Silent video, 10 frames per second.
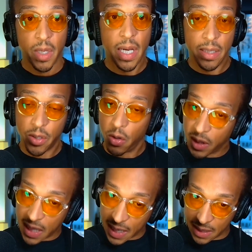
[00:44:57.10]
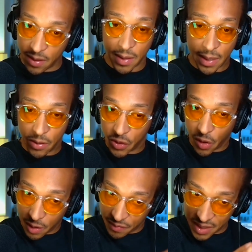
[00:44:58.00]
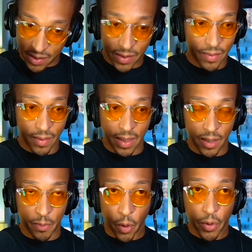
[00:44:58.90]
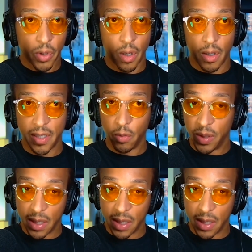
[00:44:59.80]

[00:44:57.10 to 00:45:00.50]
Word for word: And so again, there's all of these, these protocols that we